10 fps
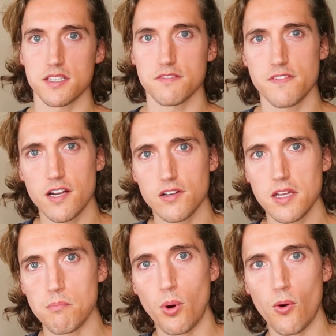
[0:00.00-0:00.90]
is
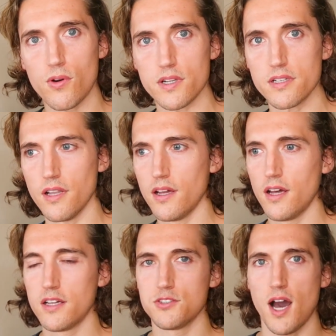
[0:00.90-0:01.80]
very
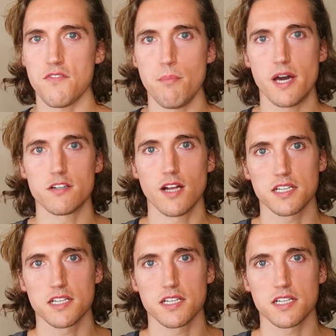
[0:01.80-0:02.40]
important to have a better